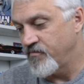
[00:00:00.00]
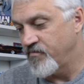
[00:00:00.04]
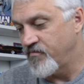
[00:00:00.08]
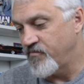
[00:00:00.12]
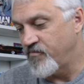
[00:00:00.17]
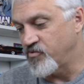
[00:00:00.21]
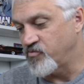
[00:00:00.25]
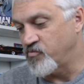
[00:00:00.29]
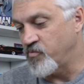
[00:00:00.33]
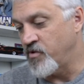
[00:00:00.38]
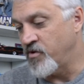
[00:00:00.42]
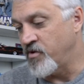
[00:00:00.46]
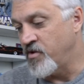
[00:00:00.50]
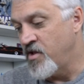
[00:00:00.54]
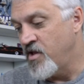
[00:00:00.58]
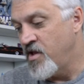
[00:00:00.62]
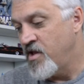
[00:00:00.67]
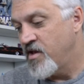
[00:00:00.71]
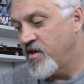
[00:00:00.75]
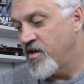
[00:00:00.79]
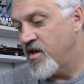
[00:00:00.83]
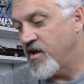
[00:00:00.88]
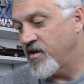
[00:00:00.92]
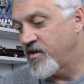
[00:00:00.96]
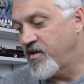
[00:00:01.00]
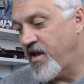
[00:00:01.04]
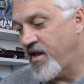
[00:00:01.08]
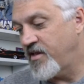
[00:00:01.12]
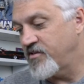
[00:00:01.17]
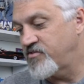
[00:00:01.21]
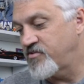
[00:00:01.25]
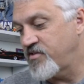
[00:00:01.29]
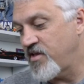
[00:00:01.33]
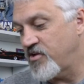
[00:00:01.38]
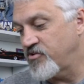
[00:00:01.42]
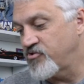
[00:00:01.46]
Verse 1.
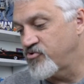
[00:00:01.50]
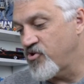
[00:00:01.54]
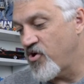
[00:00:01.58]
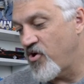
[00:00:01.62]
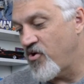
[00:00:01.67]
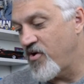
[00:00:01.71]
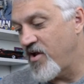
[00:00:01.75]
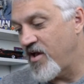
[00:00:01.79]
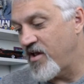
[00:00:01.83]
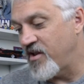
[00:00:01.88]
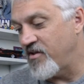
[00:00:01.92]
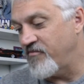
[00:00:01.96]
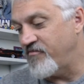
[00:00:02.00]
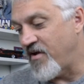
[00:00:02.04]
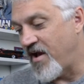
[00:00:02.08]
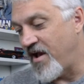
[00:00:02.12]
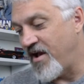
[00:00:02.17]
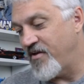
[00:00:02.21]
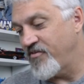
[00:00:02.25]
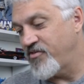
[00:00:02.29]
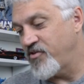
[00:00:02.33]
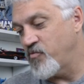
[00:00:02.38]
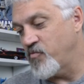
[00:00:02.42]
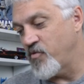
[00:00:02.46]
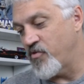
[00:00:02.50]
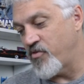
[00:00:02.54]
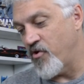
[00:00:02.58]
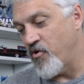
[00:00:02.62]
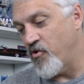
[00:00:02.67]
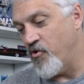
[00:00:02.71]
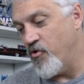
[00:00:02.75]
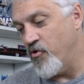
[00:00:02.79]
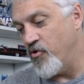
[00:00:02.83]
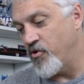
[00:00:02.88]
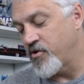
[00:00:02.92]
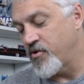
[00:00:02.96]
Canst thou draw out Leviathan with a
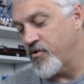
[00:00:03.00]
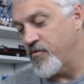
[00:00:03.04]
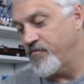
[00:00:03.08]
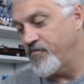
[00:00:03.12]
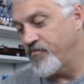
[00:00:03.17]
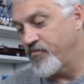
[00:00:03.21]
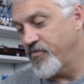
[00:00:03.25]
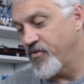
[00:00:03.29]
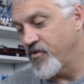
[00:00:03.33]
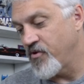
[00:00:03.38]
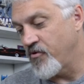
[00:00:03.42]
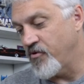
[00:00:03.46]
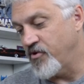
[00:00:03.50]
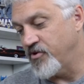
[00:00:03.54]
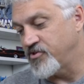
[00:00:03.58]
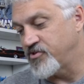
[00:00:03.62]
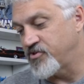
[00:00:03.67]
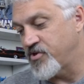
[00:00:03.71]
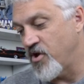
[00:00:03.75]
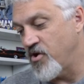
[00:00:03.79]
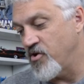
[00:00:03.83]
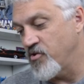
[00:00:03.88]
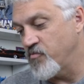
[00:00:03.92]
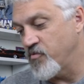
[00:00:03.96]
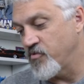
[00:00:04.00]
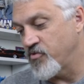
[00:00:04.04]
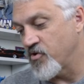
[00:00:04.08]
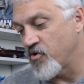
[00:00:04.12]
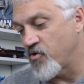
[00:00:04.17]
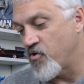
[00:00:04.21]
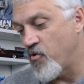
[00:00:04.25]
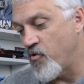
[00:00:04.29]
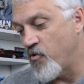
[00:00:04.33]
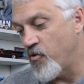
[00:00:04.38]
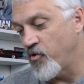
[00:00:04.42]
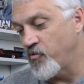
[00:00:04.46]
hook, or his tongue with a
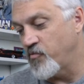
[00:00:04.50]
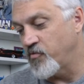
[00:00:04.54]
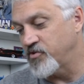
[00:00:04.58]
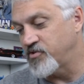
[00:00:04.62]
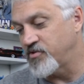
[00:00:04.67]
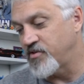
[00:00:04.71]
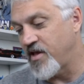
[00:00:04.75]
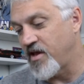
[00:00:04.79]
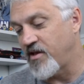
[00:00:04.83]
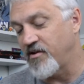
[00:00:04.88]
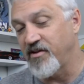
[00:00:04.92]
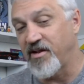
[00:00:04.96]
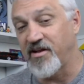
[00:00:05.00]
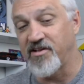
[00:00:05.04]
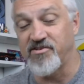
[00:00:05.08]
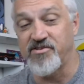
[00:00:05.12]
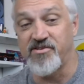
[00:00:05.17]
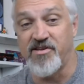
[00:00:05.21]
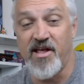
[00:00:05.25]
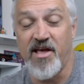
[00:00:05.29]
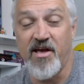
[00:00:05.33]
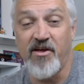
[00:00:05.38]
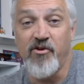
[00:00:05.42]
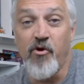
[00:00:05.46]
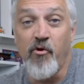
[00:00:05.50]
cord which thou lettest down?